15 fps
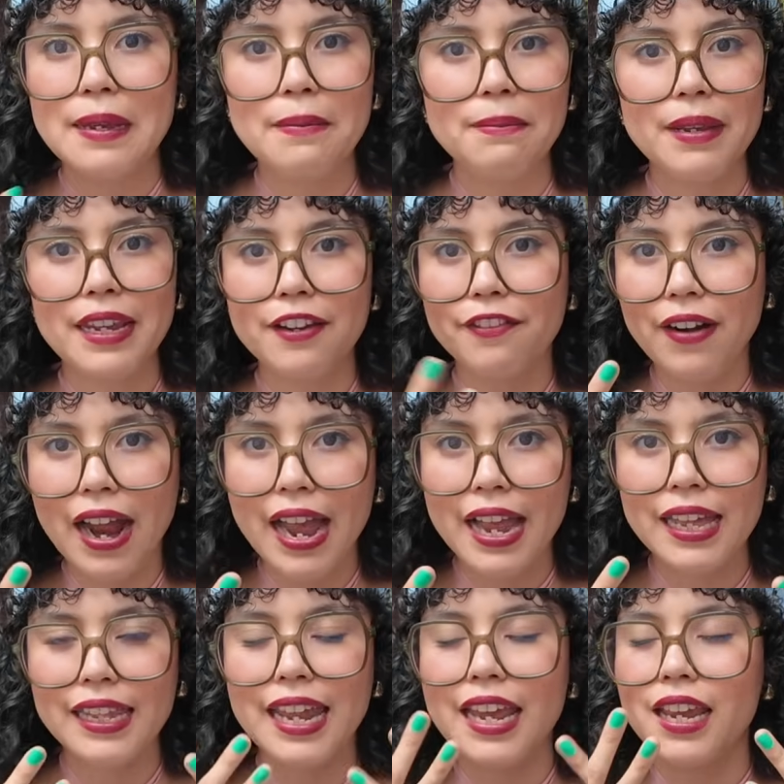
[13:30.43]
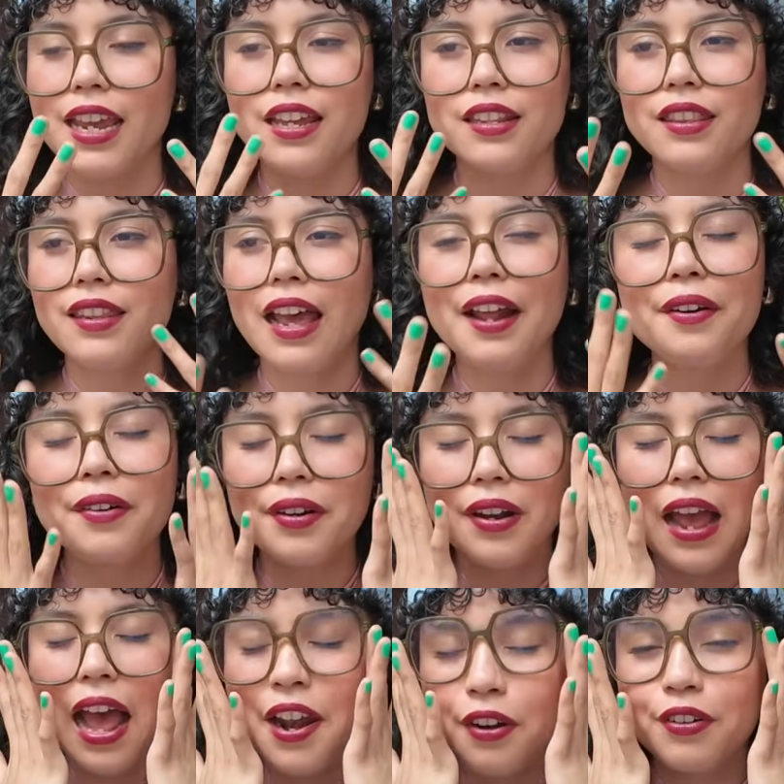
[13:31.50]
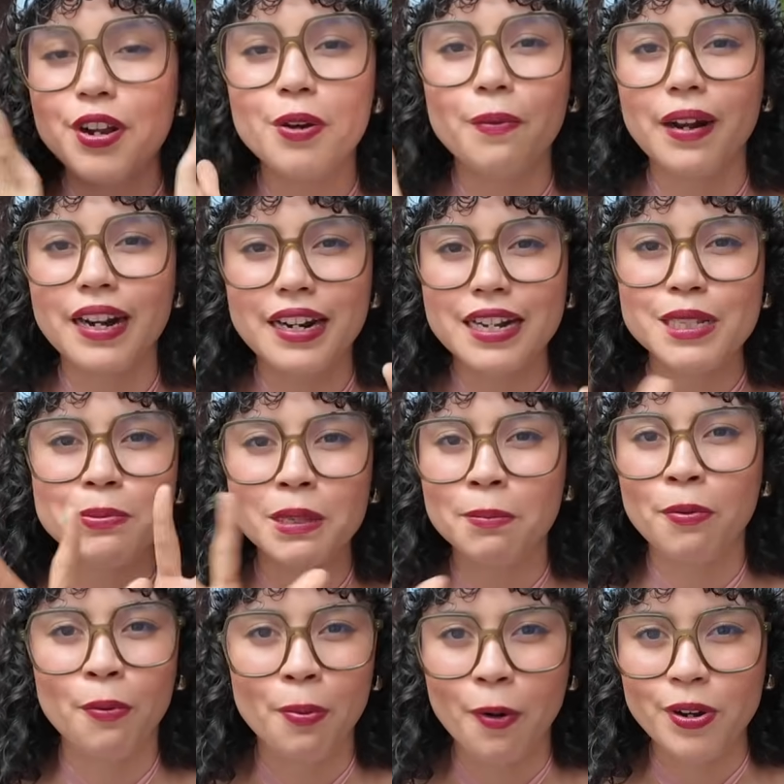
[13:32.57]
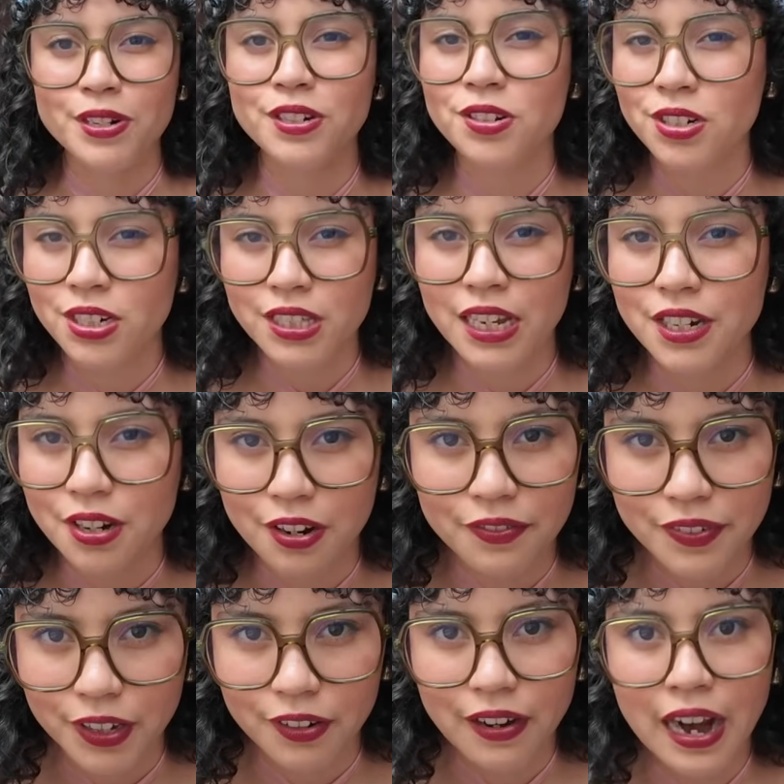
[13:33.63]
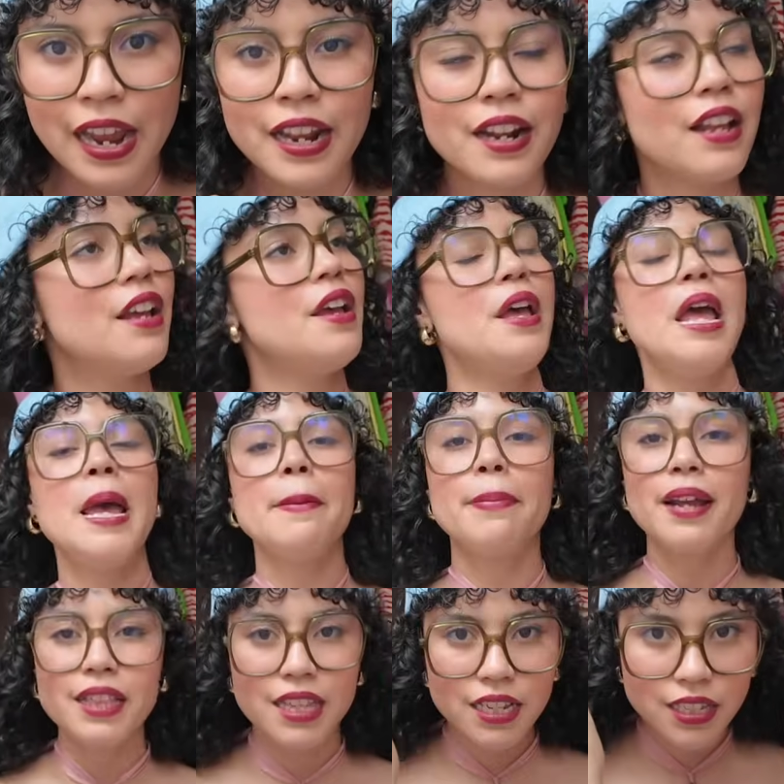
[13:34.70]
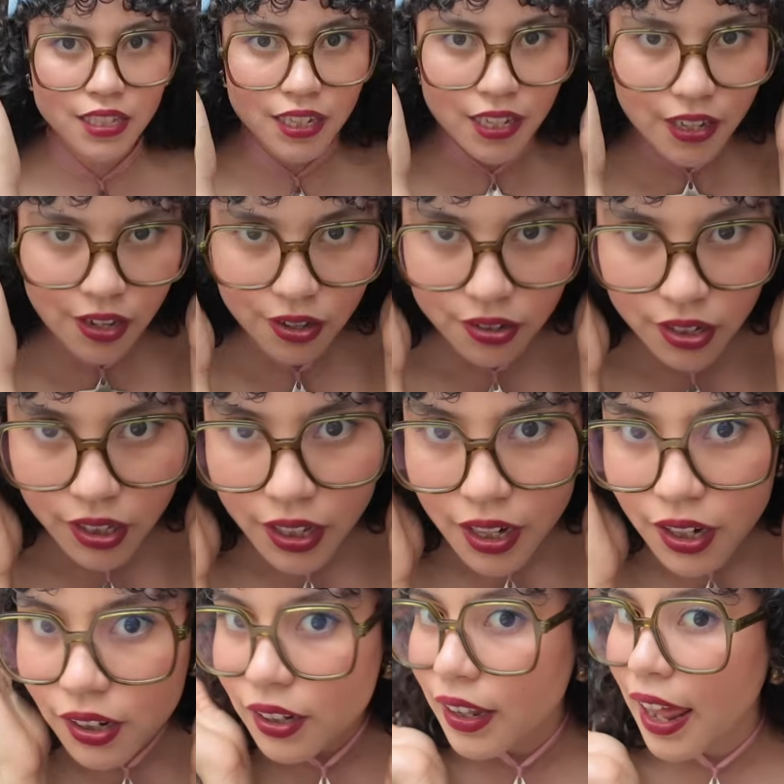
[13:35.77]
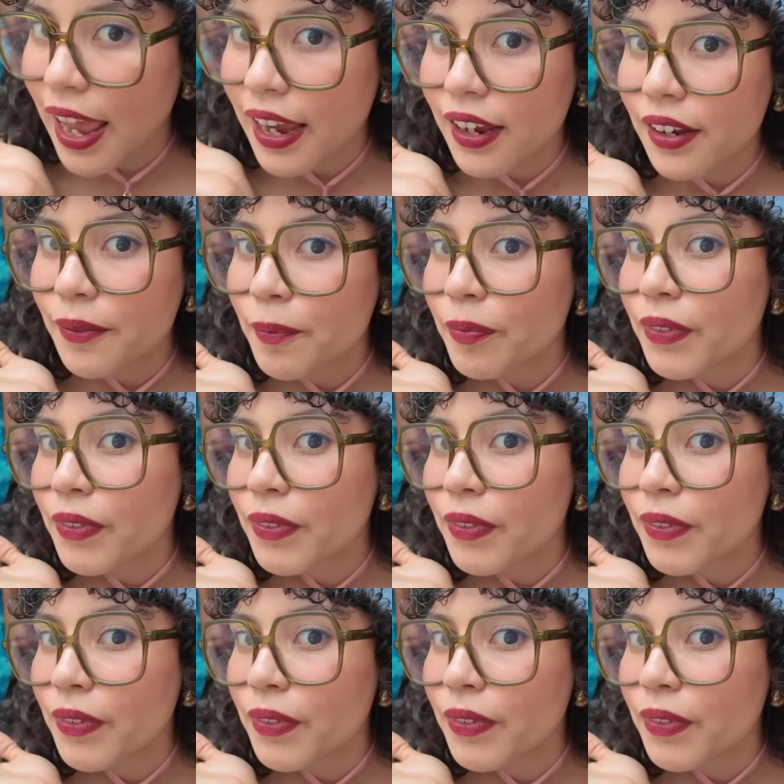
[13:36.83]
me right. Like, I don't know what it is, but the proportions just like don't feel right. But this cute little like